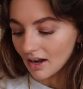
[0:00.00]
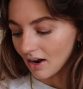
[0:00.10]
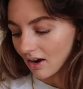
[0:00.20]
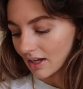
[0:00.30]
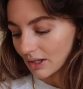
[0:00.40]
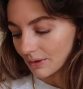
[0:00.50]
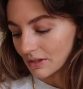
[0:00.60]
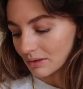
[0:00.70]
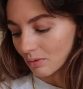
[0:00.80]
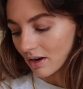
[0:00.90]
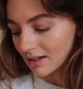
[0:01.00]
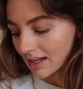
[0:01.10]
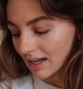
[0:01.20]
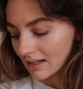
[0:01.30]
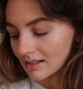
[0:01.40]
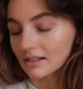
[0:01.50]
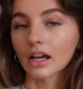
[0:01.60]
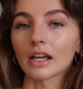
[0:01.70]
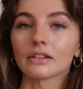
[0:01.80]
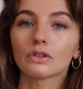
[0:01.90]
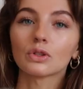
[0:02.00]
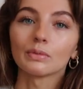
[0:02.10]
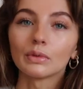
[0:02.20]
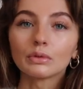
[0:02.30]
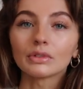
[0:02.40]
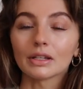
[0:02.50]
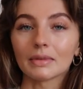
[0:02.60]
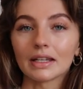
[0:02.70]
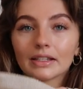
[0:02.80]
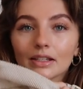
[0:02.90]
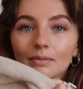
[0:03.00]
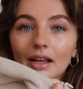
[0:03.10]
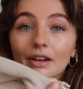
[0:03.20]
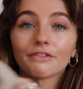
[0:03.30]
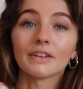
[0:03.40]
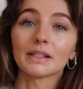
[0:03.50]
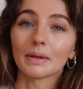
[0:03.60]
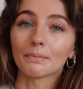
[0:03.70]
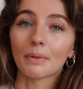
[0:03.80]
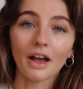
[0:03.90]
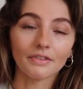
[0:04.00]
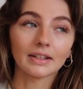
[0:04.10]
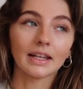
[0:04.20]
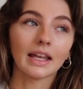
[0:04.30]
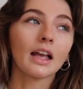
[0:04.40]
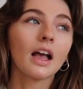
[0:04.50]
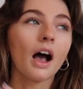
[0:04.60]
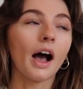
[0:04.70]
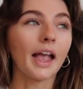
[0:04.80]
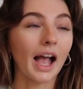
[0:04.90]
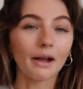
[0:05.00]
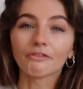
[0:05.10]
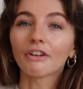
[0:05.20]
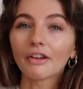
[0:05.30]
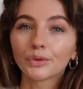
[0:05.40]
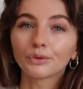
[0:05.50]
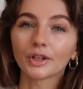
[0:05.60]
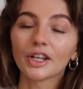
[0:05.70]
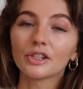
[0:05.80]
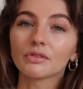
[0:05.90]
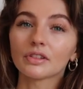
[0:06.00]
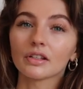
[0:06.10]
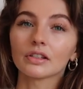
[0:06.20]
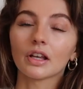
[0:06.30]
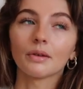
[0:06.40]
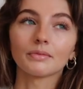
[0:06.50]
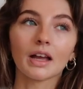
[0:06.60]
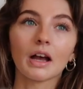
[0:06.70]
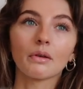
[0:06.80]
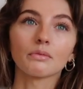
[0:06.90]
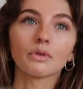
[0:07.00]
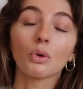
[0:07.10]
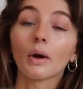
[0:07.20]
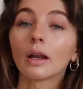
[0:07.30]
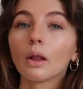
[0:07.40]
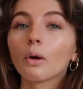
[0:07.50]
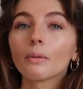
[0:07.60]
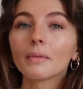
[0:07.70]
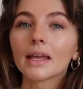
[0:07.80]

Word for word: I got this one in a size small to medium and it fits me perfectly. I am 5 foot 3 so it does come down quite long on